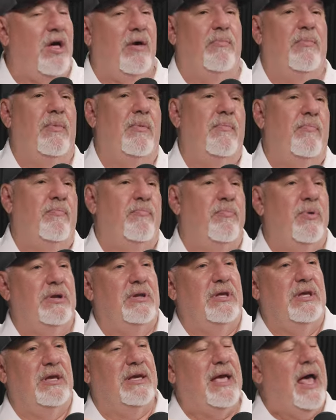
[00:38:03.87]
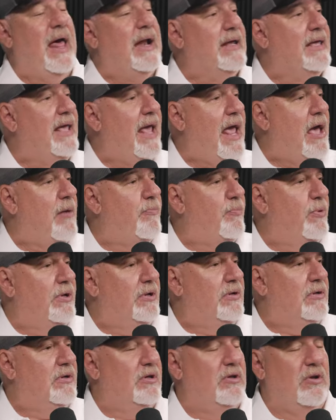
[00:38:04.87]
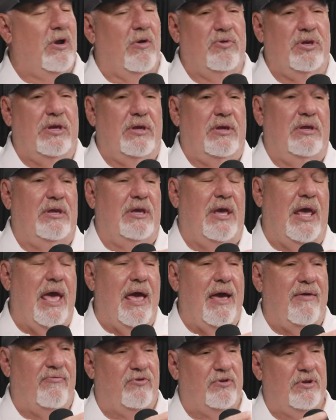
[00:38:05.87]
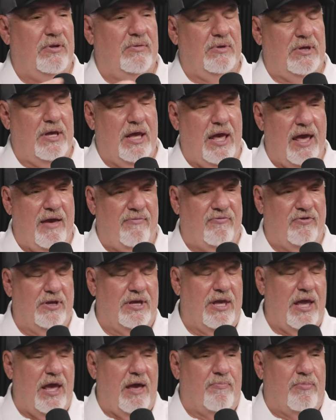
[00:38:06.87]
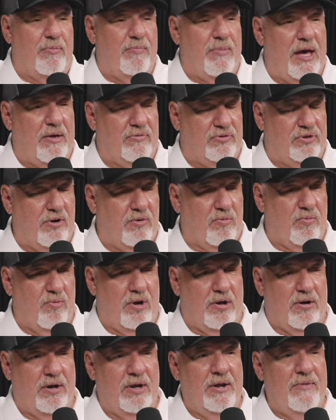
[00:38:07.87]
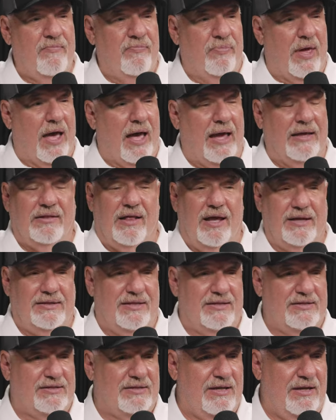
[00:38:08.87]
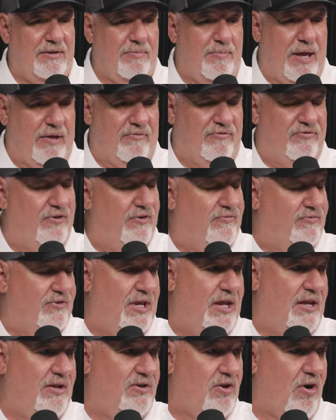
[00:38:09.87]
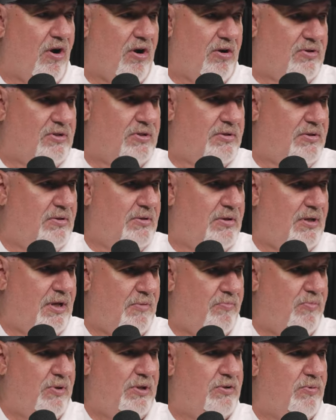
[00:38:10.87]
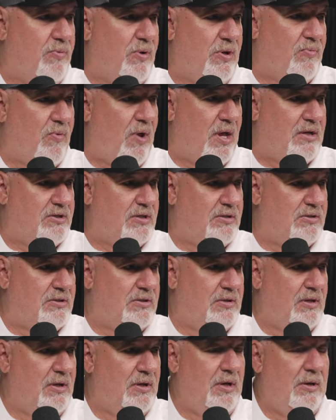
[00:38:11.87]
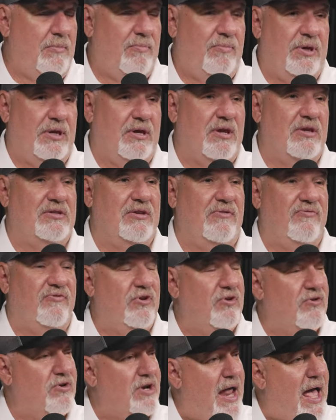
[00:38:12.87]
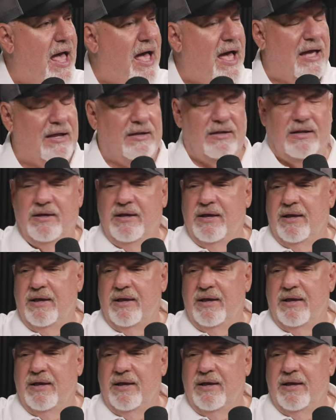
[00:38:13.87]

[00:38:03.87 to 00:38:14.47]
lump? But you got to gap it. You know, you, you have to you have to gap them out there where I like to see about 15 yards in between wedges, because if you're not